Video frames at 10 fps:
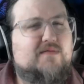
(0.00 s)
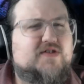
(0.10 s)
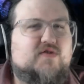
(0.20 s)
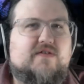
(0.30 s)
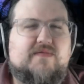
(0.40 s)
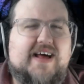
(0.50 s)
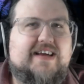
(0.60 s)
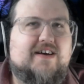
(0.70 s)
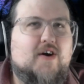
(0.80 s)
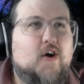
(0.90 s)
was sort of
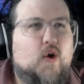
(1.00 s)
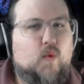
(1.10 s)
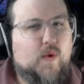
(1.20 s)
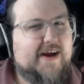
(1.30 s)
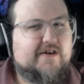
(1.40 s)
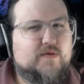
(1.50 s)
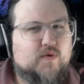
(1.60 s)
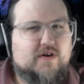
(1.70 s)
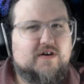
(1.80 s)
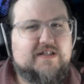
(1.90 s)
like Weird
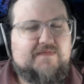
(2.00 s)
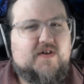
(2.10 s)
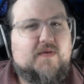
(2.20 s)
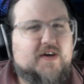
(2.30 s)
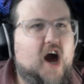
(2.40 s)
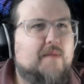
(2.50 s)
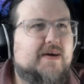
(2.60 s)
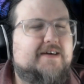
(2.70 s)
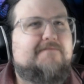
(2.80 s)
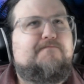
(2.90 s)
World, if you know the
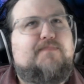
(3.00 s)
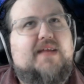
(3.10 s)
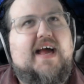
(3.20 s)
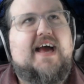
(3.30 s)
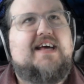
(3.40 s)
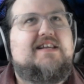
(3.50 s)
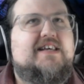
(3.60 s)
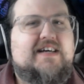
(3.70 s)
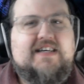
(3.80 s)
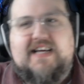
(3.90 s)
comic. And
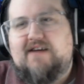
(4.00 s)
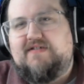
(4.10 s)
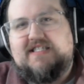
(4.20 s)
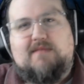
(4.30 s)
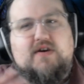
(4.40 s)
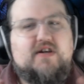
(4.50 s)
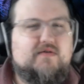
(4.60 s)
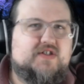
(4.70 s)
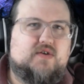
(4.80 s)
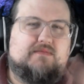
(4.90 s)
it was someone who
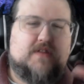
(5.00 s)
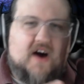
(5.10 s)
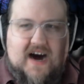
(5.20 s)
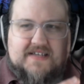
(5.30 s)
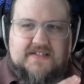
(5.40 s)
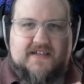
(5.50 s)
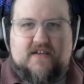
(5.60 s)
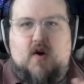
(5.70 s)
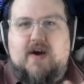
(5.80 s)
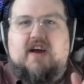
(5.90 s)
was sort of lost,
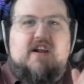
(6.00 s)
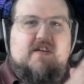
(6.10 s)
going on an